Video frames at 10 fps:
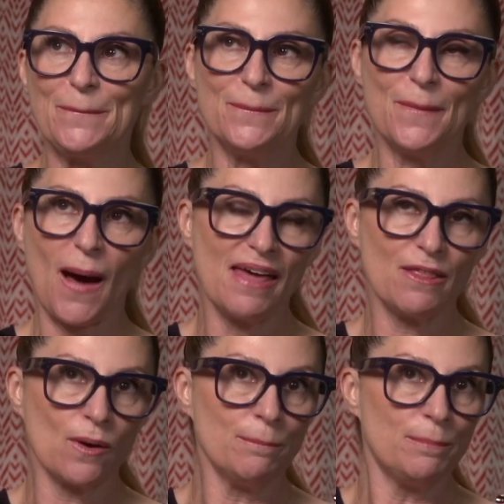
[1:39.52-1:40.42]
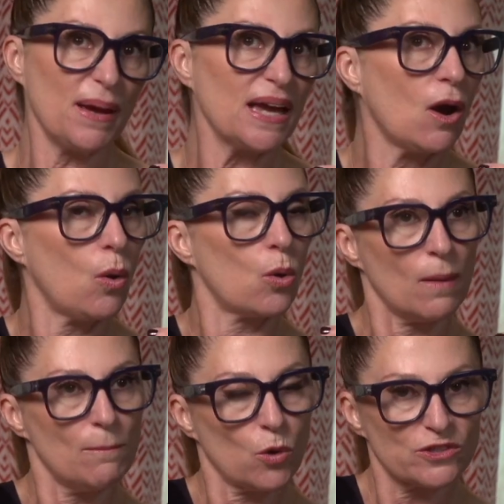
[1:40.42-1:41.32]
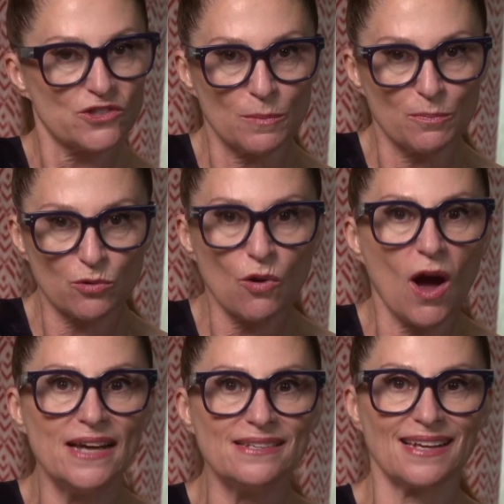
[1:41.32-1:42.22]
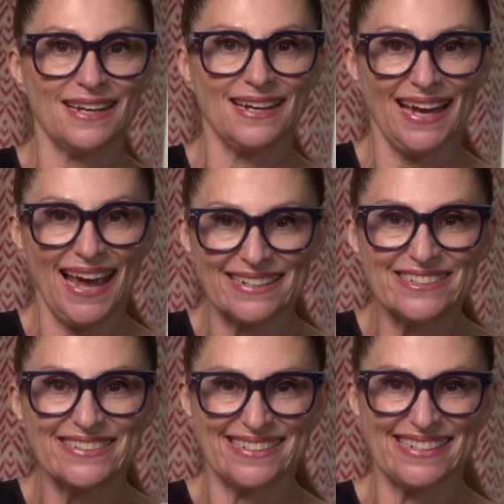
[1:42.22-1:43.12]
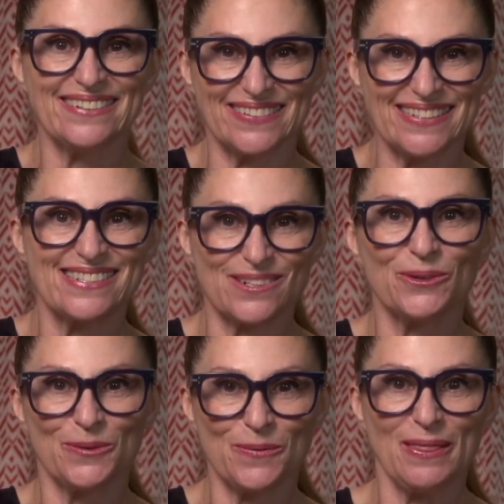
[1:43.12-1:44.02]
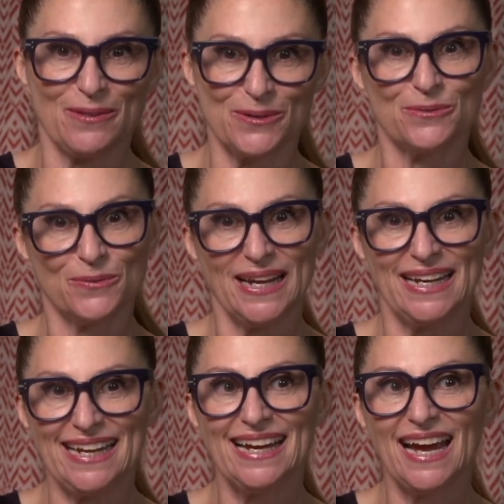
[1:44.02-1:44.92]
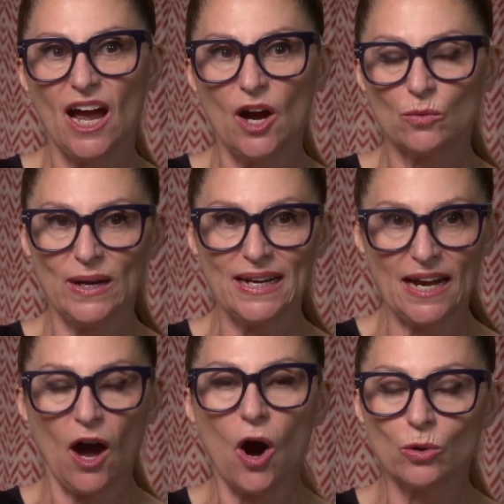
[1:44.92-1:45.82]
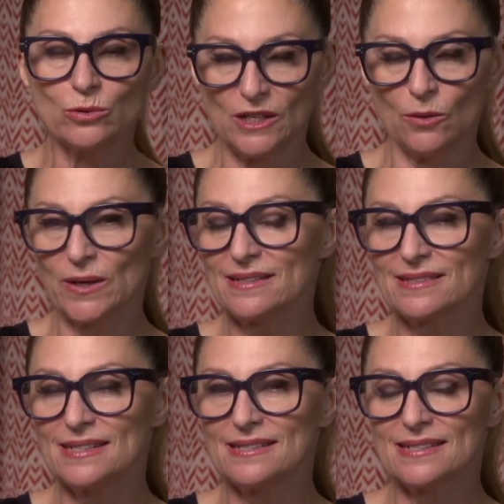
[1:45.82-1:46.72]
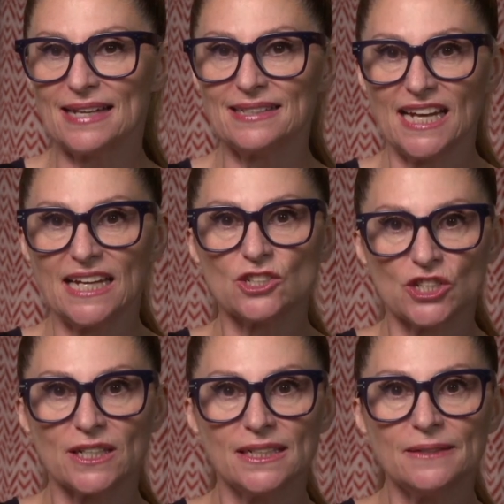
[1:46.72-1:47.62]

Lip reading: either a bigger or a more surprising action sequence all the way through to really hold the audience's attention.